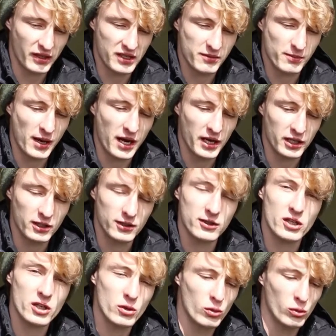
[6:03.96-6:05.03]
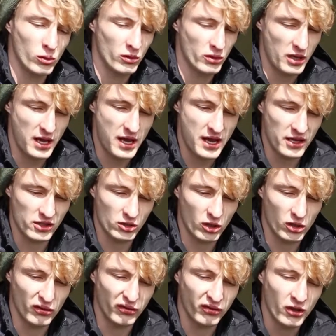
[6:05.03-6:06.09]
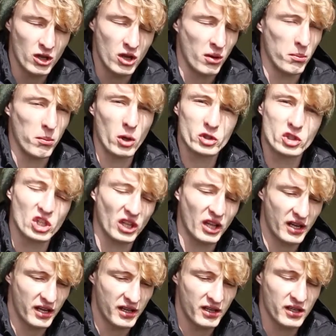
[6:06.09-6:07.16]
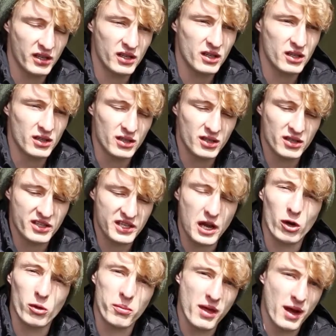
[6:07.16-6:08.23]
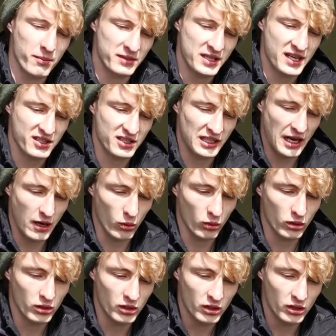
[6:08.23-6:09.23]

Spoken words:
is my new sort of modular setup that I'm testing out.